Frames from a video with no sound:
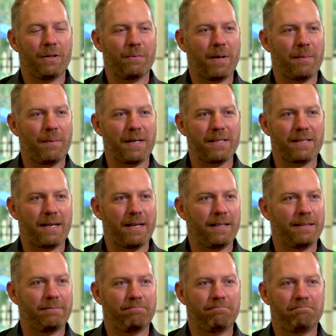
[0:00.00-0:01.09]
him by my
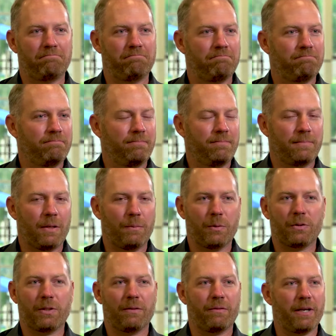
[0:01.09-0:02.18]
side
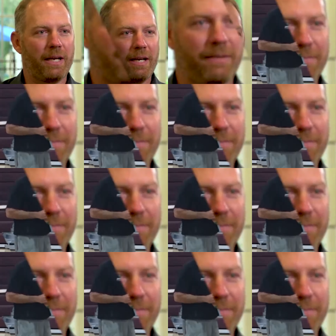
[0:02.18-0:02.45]
almost every day.